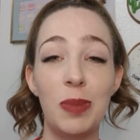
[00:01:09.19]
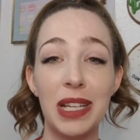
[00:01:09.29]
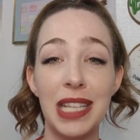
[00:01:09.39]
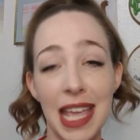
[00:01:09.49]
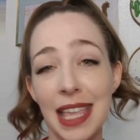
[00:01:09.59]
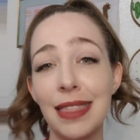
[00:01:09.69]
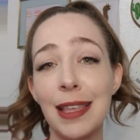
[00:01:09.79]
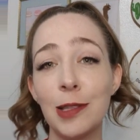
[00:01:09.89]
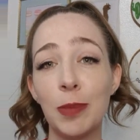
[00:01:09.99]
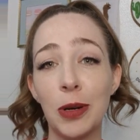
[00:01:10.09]
but taking
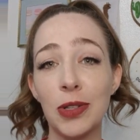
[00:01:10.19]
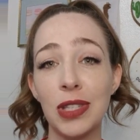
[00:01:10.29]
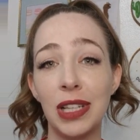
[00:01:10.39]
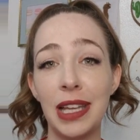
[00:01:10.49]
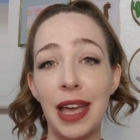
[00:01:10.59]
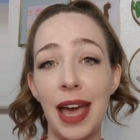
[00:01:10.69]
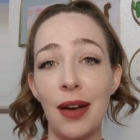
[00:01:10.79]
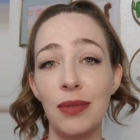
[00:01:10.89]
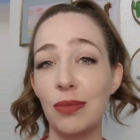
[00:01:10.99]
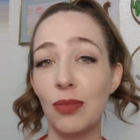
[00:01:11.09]
things personally
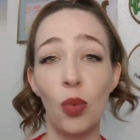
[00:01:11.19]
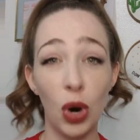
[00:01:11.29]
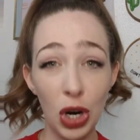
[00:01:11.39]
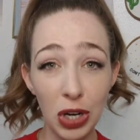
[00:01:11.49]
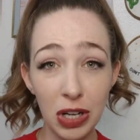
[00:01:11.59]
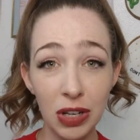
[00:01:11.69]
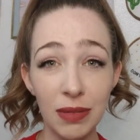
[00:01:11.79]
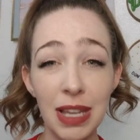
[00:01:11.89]
at work,